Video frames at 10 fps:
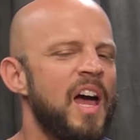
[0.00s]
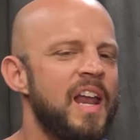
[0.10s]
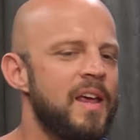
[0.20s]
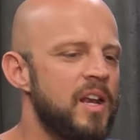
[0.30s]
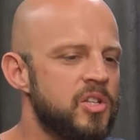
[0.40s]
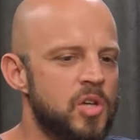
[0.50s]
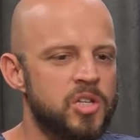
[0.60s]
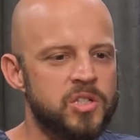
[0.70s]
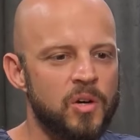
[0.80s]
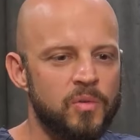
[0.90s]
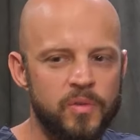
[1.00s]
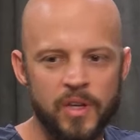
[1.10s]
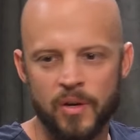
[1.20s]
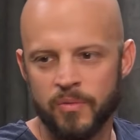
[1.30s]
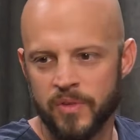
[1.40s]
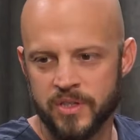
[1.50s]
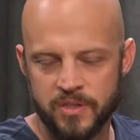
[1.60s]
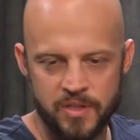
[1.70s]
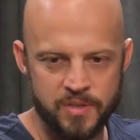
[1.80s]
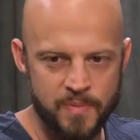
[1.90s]
and and it's also you know this
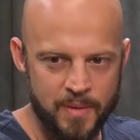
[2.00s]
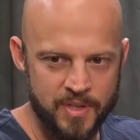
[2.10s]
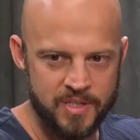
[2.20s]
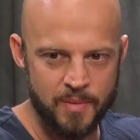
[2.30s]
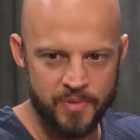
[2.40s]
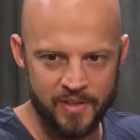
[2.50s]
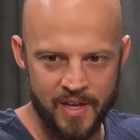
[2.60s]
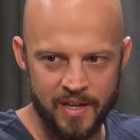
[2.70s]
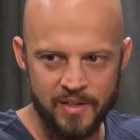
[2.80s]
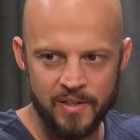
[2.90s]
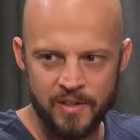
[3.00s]
this may be something that.